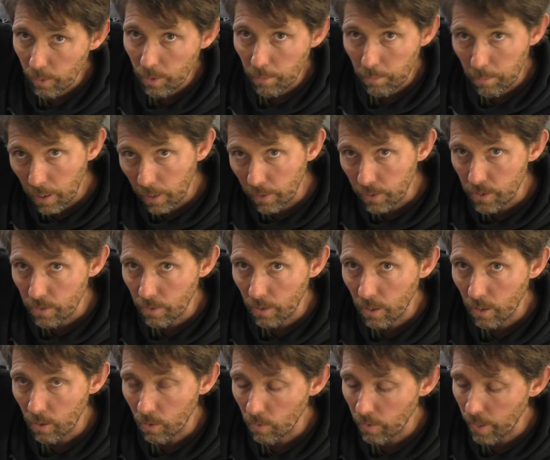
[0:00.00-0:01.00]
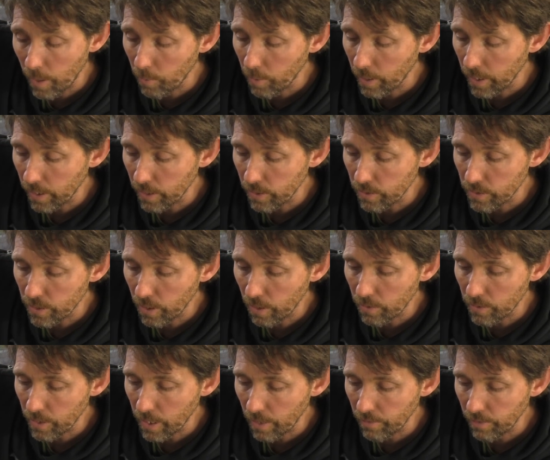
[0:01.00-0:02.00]
You want to puncture a hole, that way you
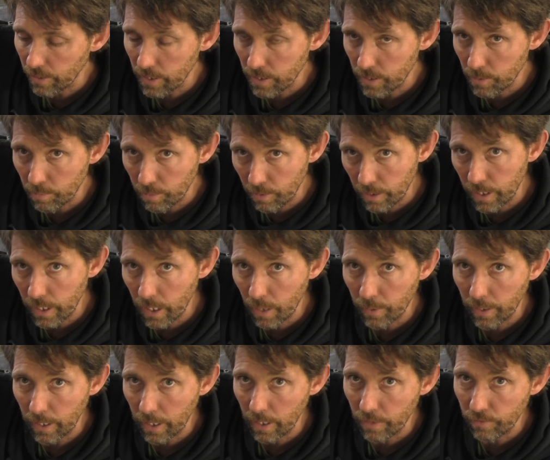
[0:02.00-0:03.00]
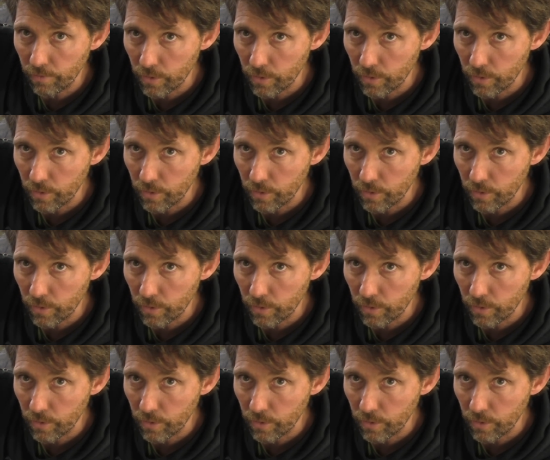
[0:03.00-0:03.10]
don't have any debris going in.